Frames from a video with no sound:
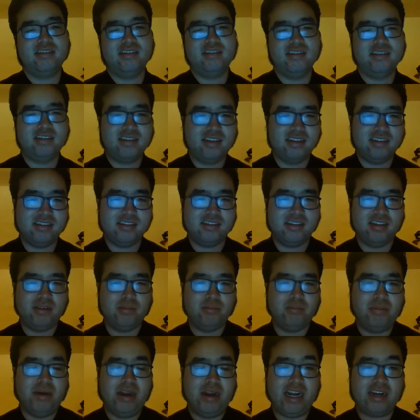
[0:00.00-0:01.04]
discussing the
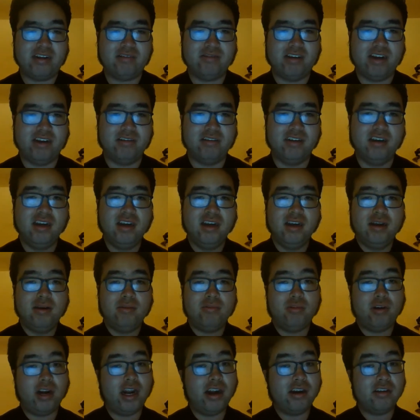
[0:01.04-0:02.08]
background
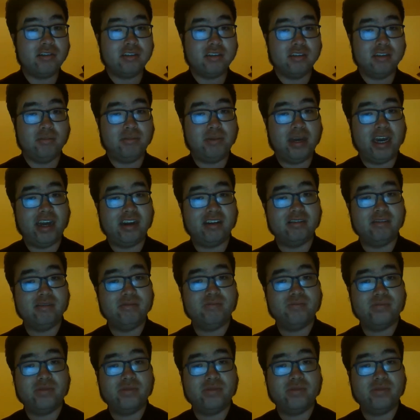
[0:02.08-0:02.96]
prior to the battle.